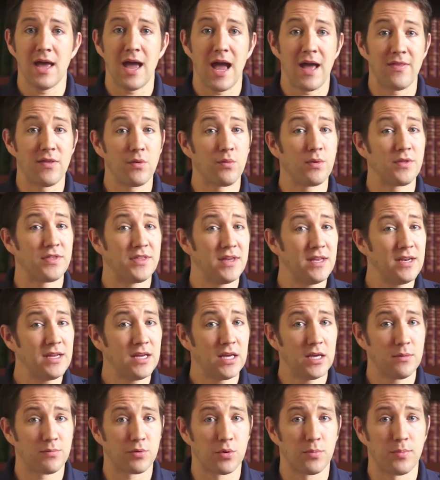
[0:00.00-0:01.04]
And then within
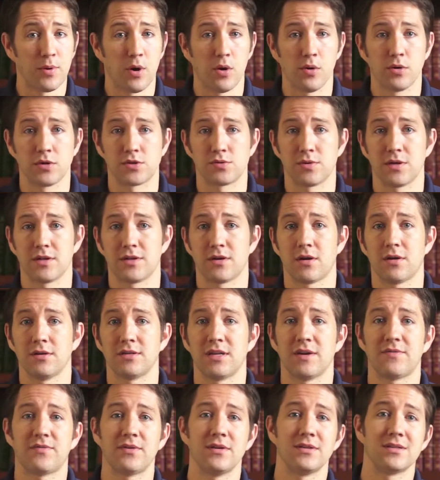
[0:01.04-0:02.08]
Hebrew poetry, there are
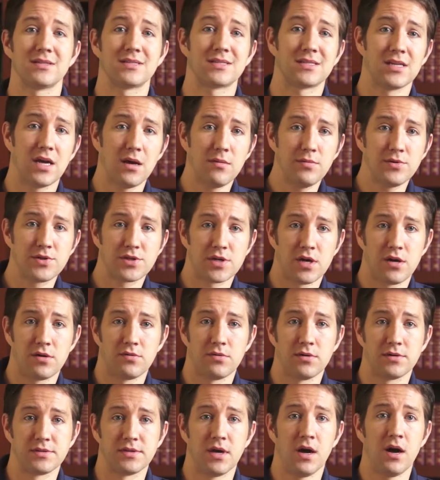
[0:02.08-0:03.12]
different
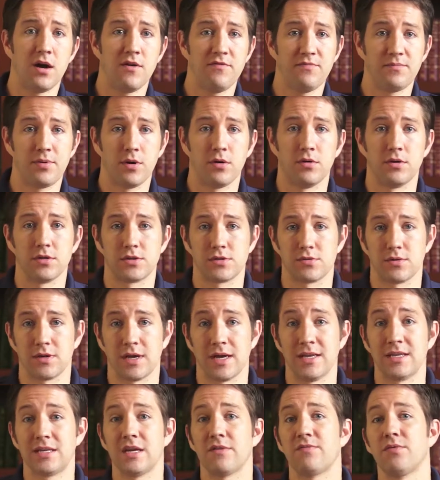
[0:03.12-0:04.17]
subgenres of poetry
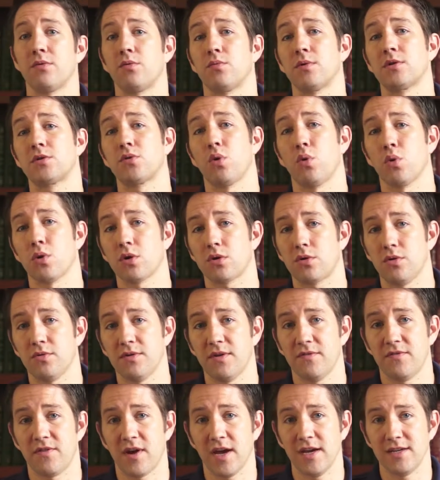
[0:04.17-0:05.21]
and different rhetorical
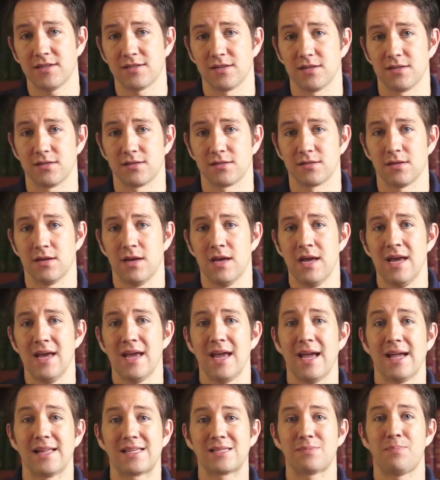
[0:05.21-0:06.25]
devices.
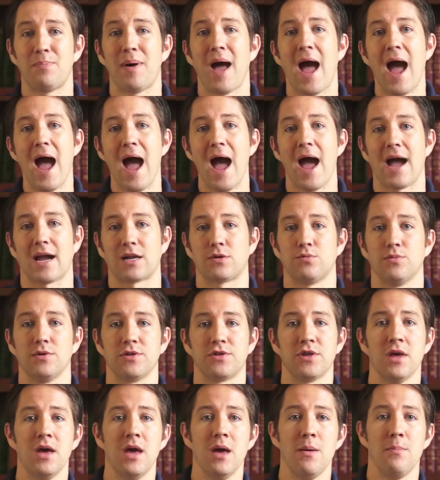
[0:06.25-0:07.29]
It's packed
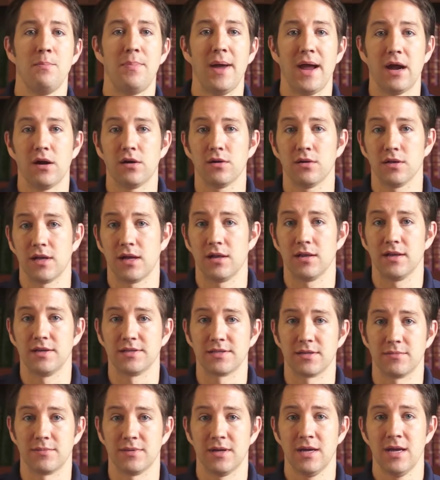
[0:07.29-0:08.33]
with
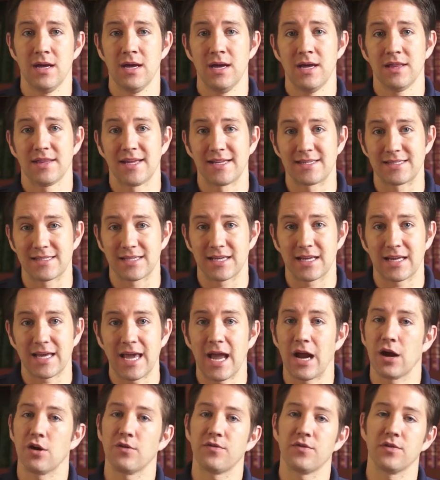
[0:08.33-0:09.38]
parallelism that's
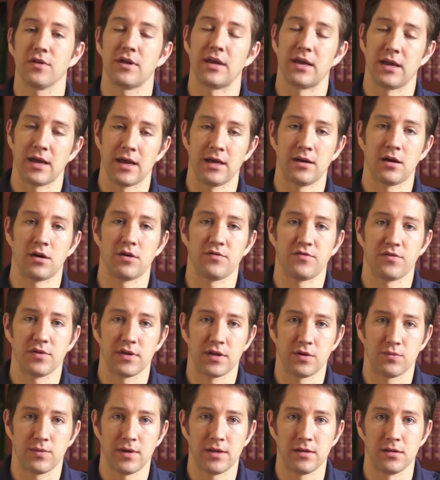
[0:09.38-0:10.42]
carefully and
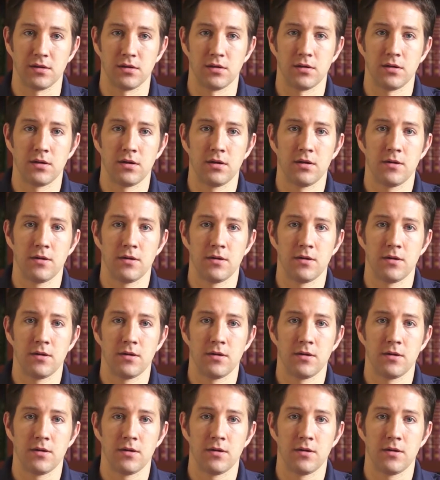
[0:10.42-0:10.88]
artfully written.